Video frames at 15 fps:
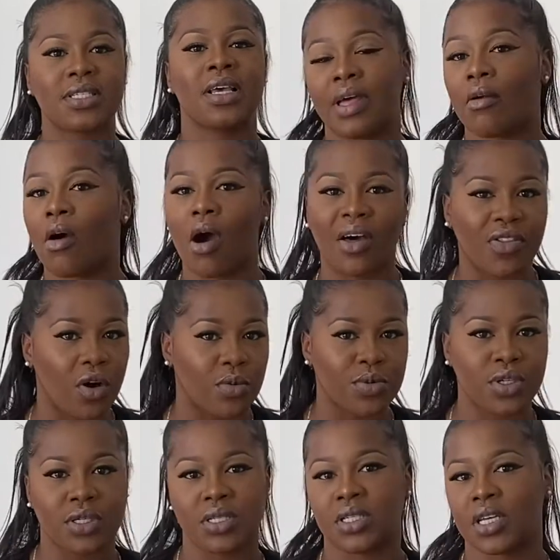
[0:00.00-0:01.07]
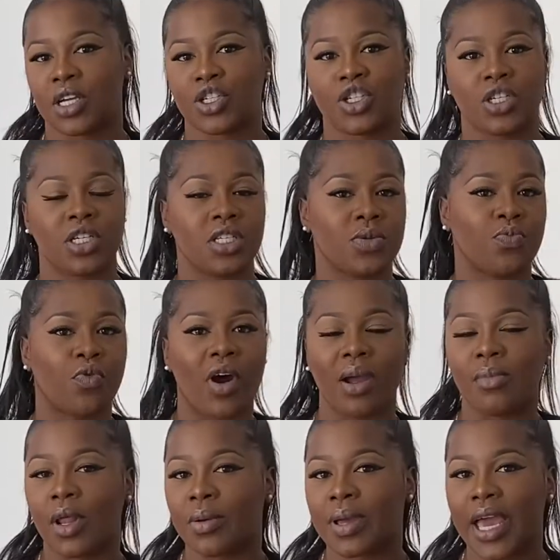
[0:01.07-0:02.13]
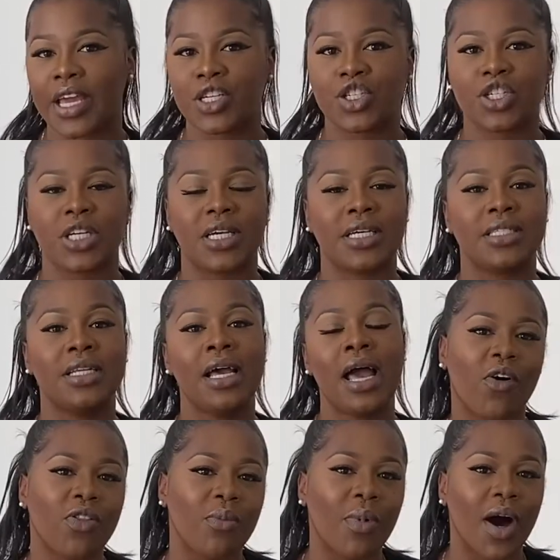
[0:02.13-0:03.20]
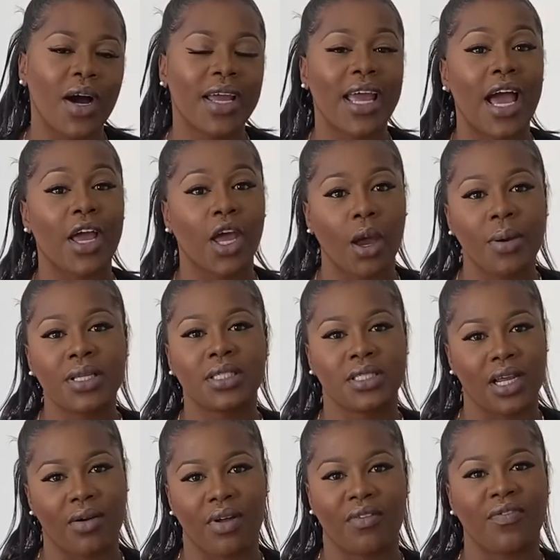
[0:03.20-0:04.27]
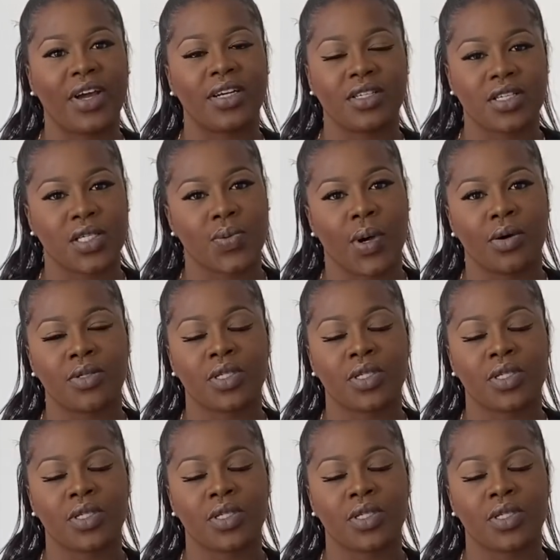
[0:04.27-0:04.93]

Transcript: There are other options such as prime location, on the market, and going to direct vendors as well.